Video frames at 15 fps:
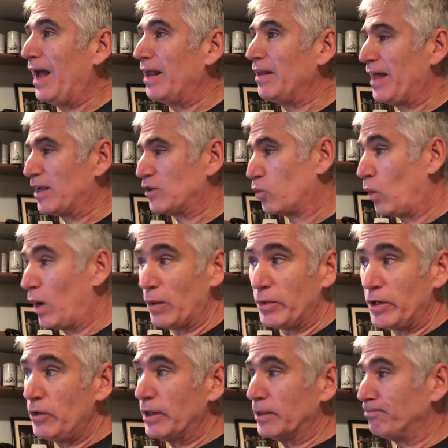And that's why
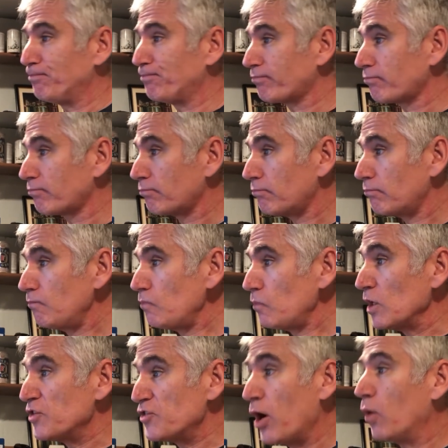we do it.
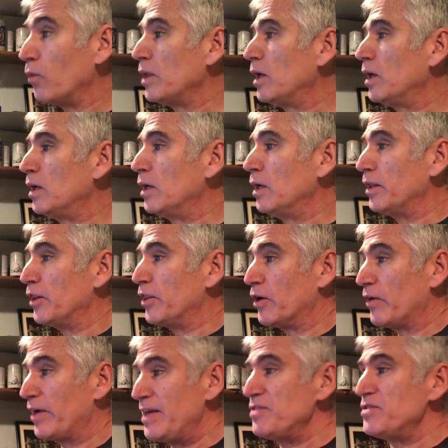So
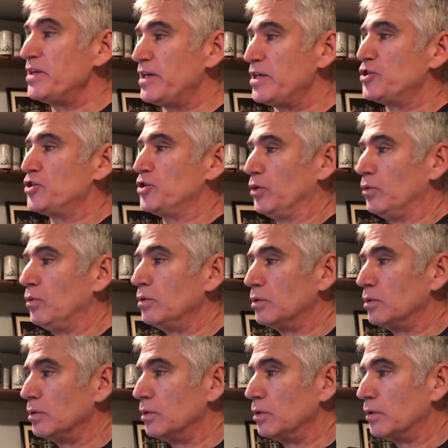there is an issue
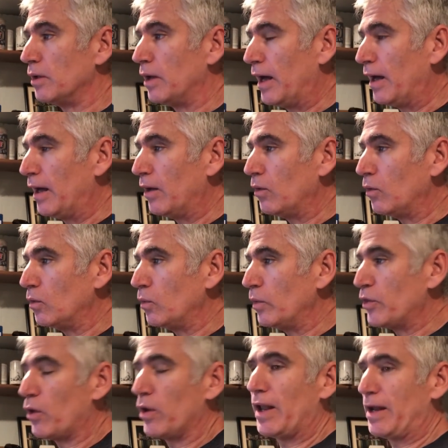
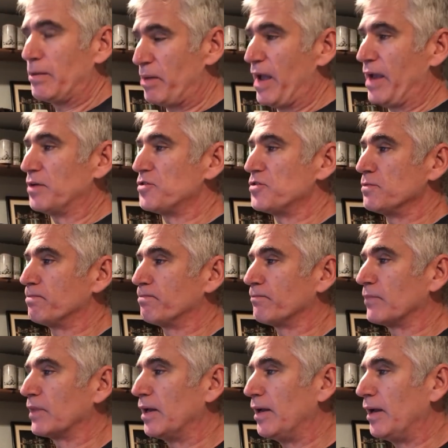with online banks.
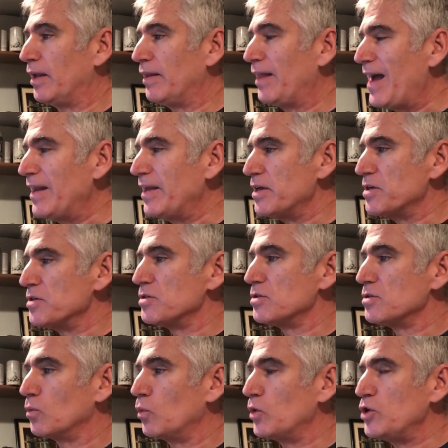And that
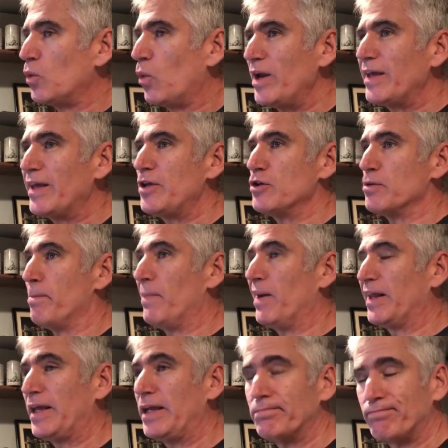is when you want to get your
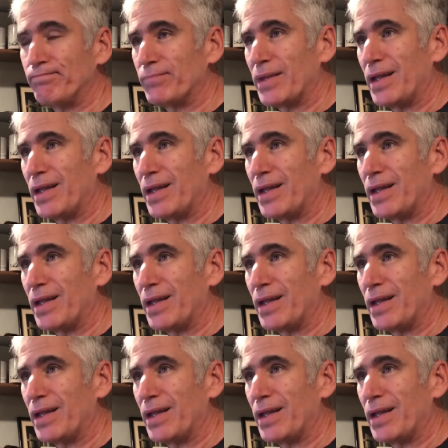money,